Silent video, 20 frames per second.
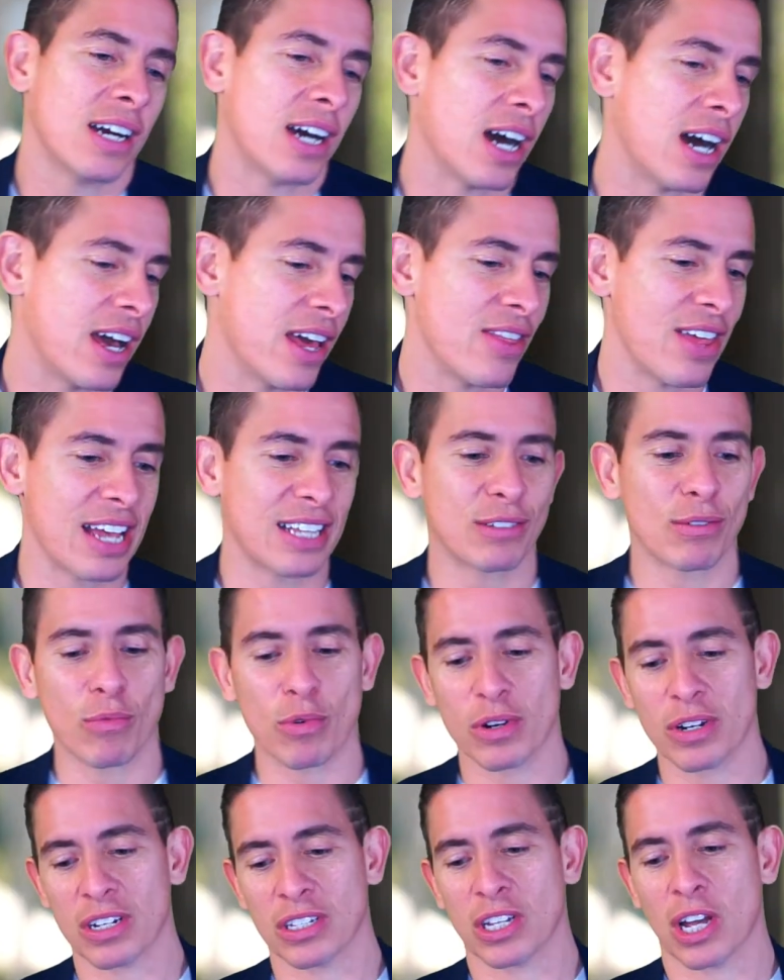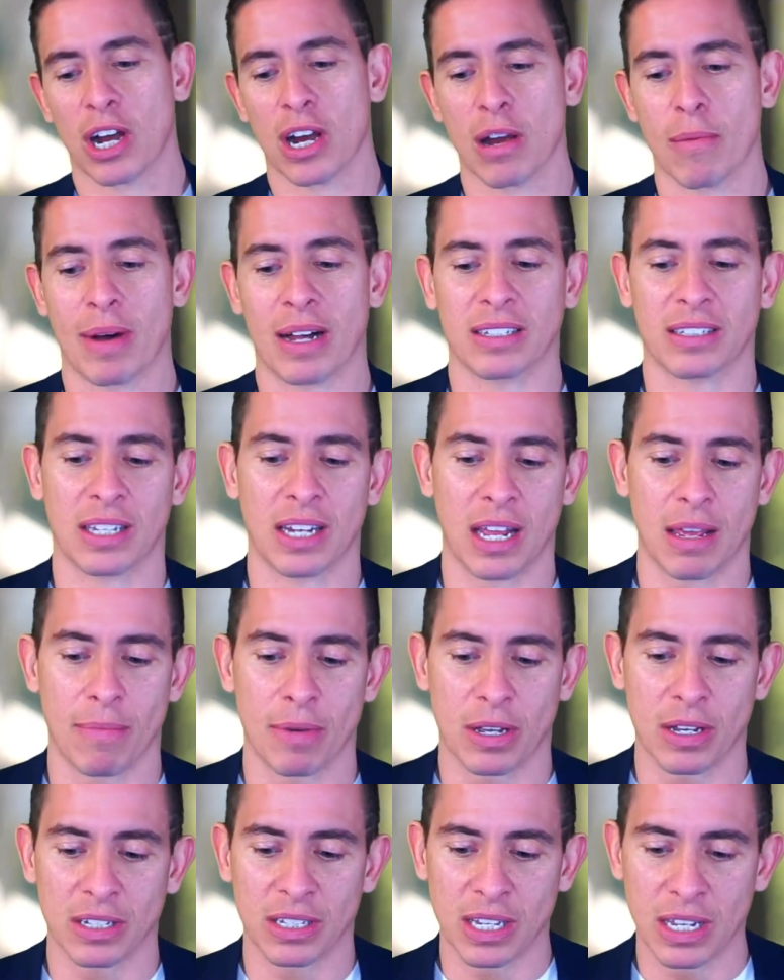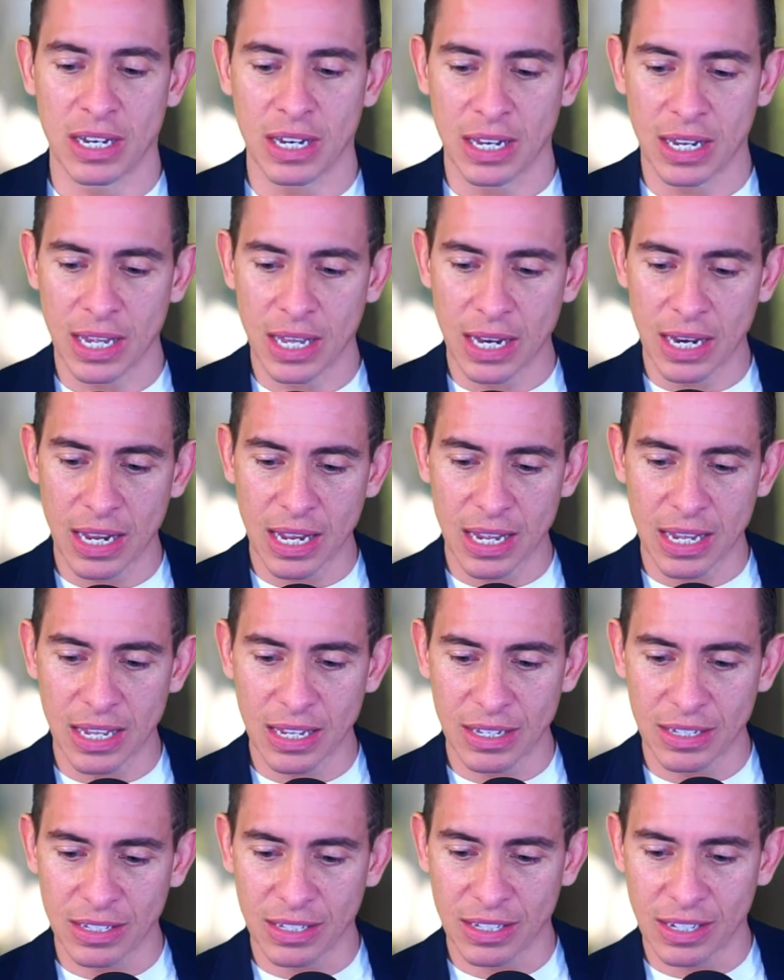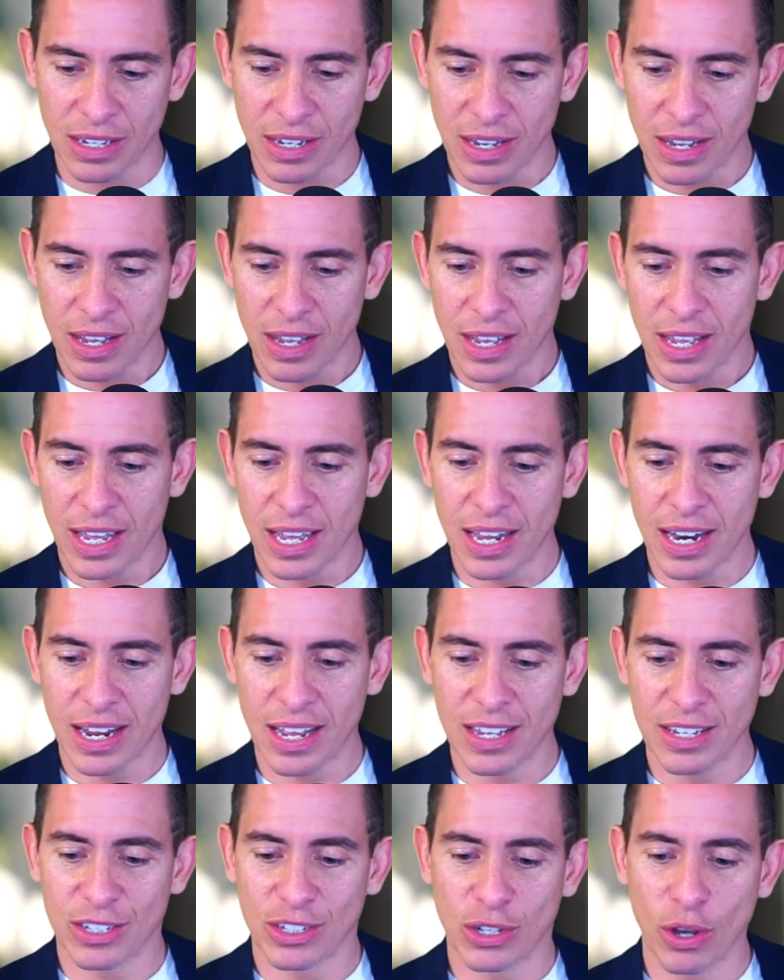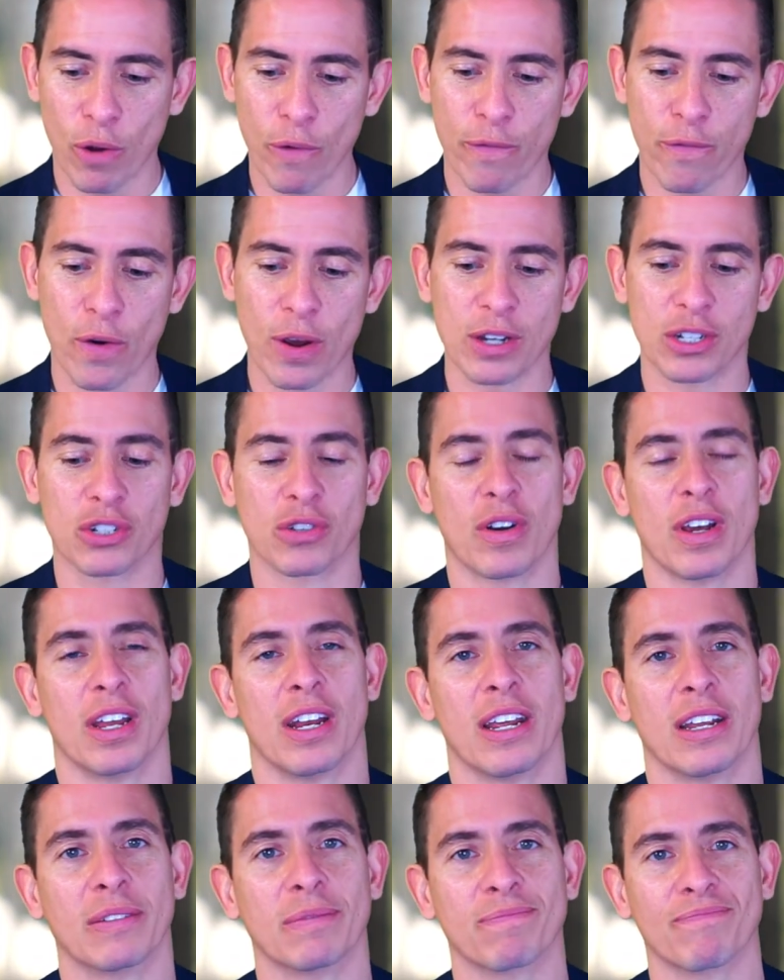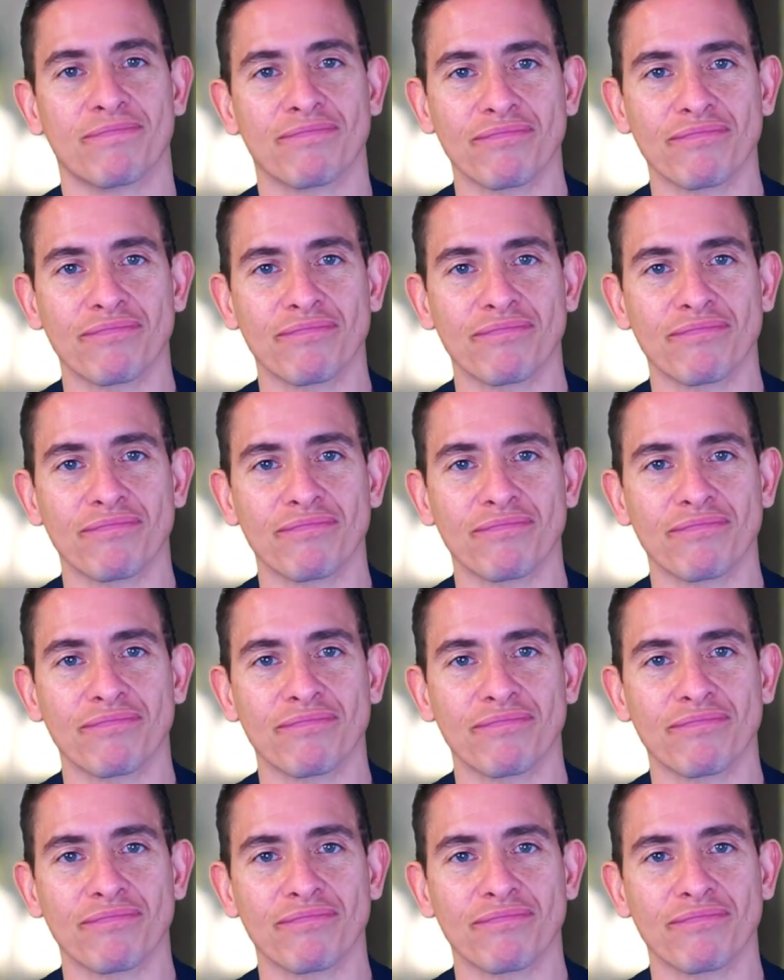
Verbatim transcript: And that's what we're going to talk about today, because it is so frustrating